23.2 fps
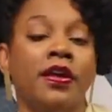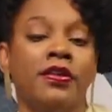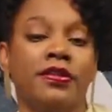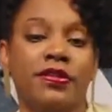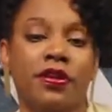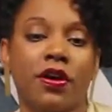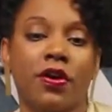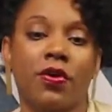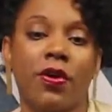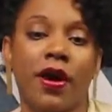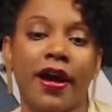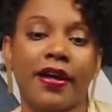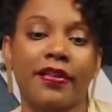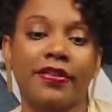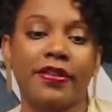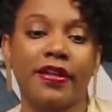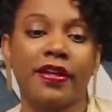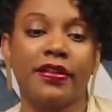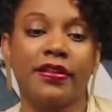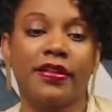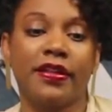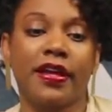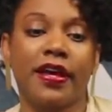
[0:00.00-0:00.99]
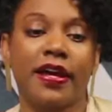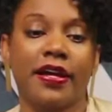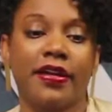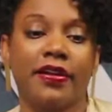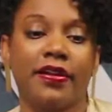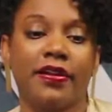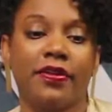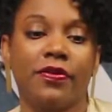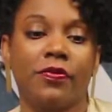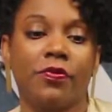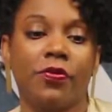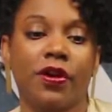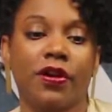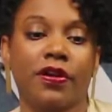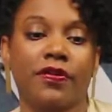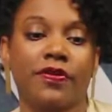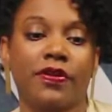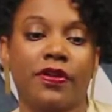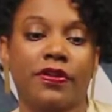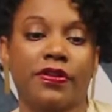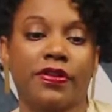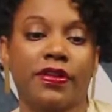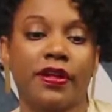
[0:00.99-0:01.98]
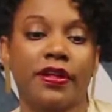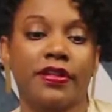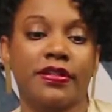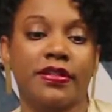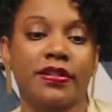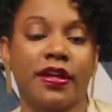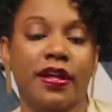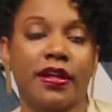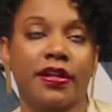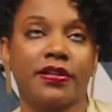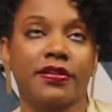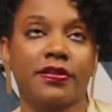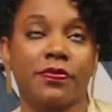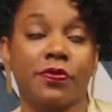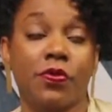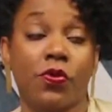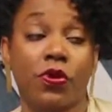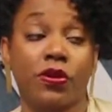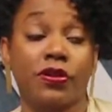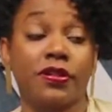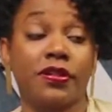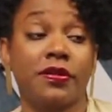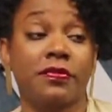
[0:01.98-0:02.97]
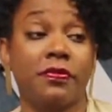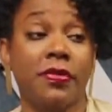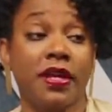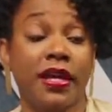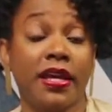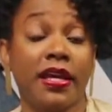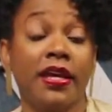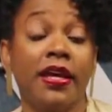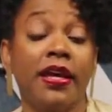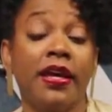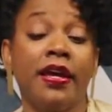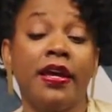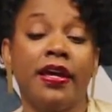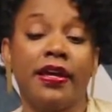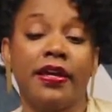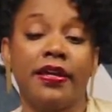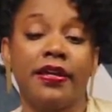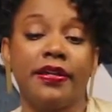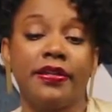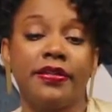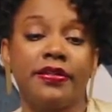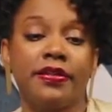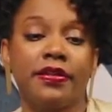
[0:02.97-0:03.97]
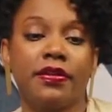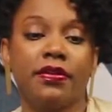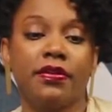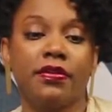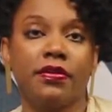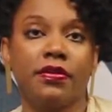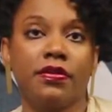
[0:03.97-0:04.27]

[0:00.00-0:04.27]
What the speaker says: So I think that one of the things that is important to me is,